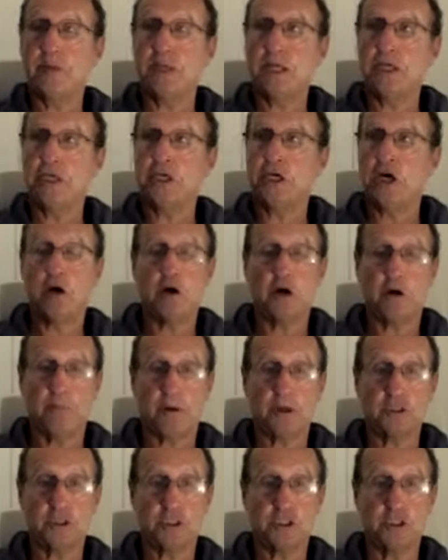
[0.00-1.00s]
yoga
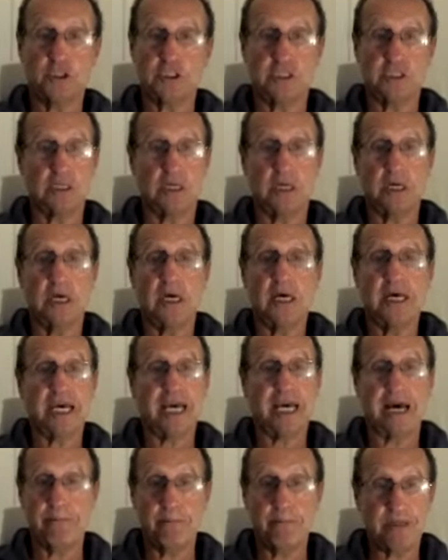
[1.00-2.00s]
postures
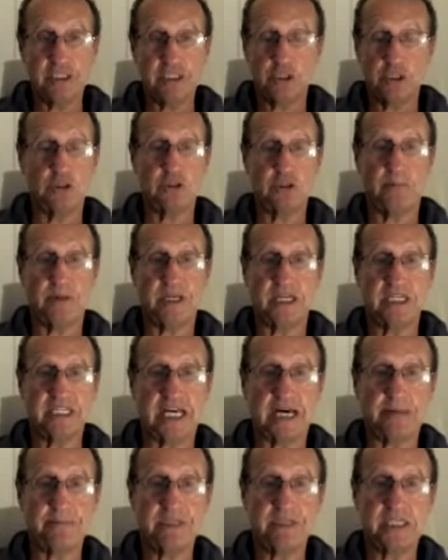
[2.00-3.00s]
can be suitably
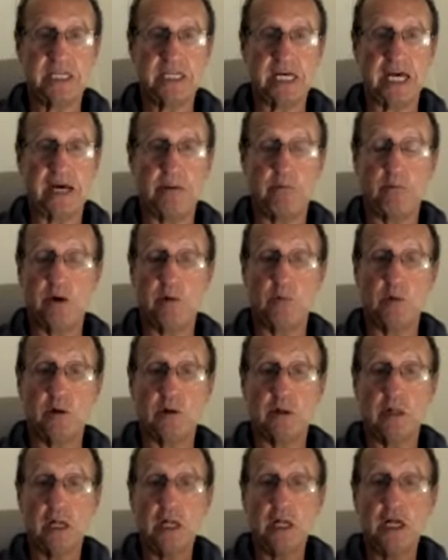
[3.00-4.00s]
adapted, and we
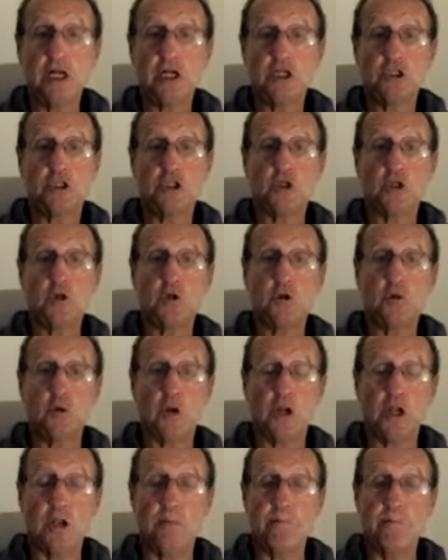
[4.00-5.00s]
will do
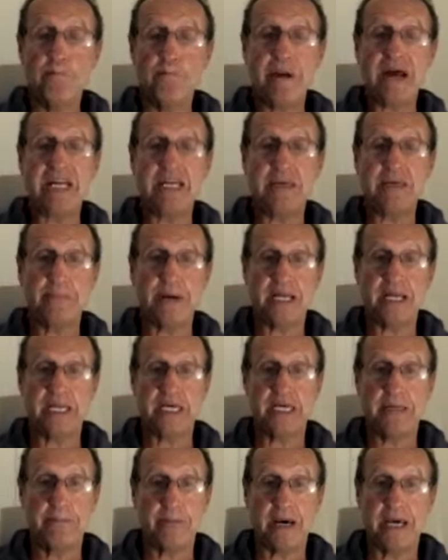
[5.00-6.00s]
many,
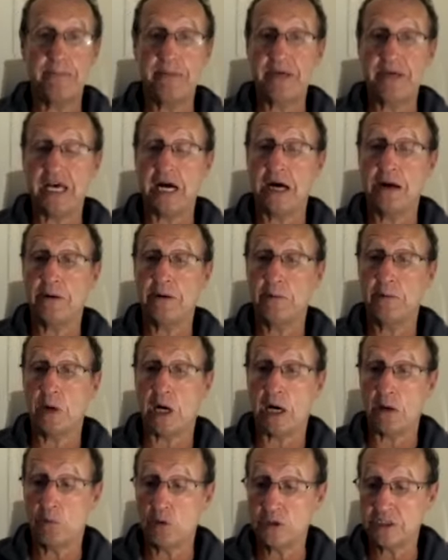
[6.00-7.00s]
maybe
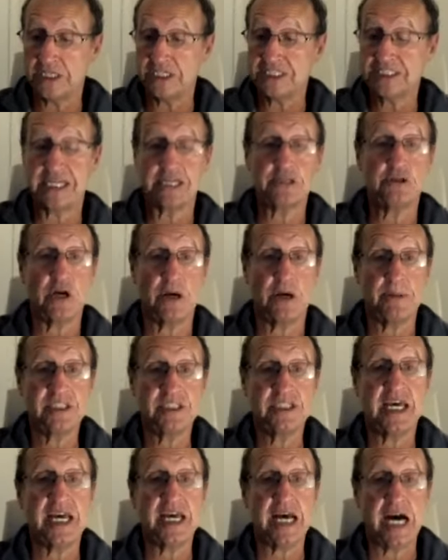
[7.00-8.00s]
I wouldn't exaggerate by
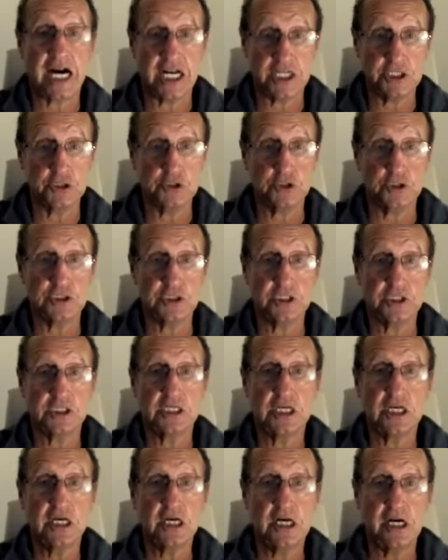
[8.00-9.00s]
saying
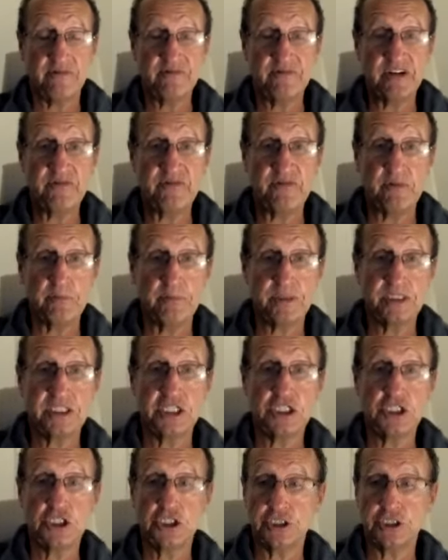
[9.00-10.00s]
hundreds of different
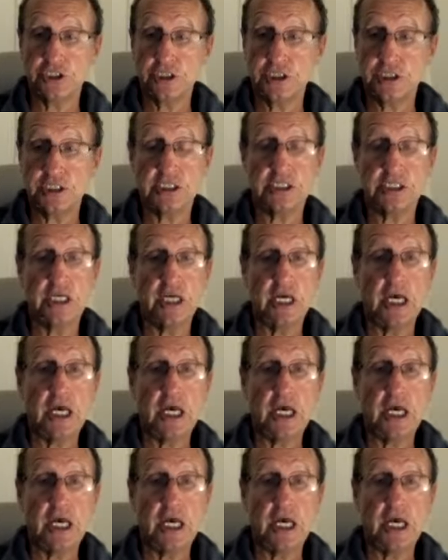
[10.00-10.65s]
positions